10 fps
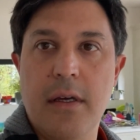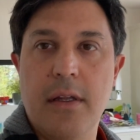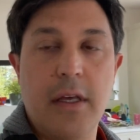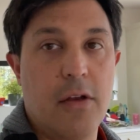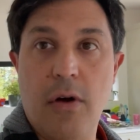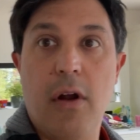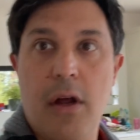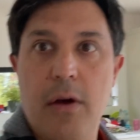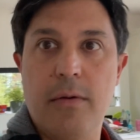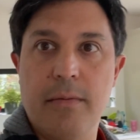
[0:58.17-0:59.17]
that you're not
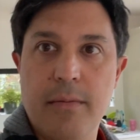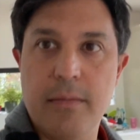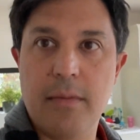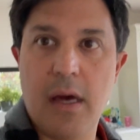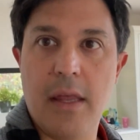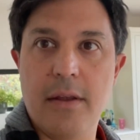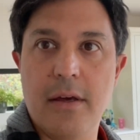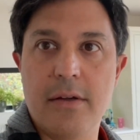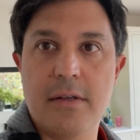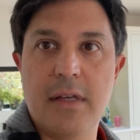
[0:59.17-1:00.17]
alone and
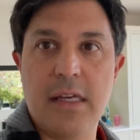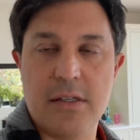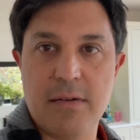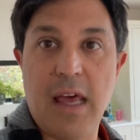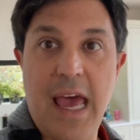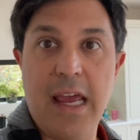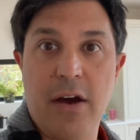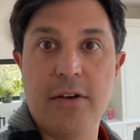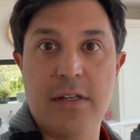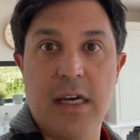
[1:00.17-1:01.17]
that it's A,
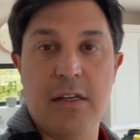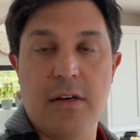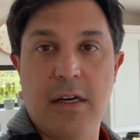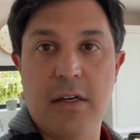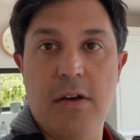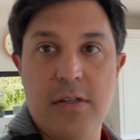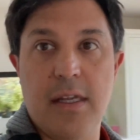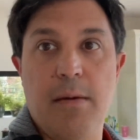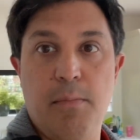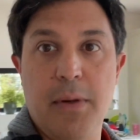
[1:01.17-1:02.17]
hard to get diagnosed and
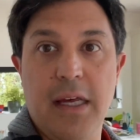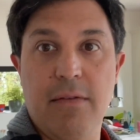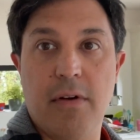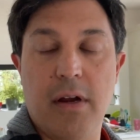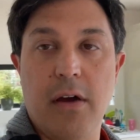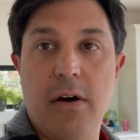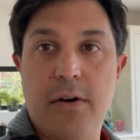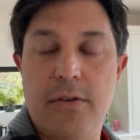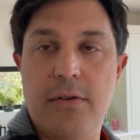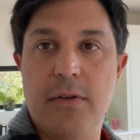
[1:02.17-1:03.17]
then B, very
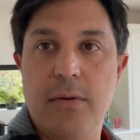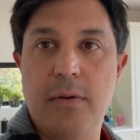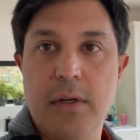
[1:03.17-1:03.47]
hard to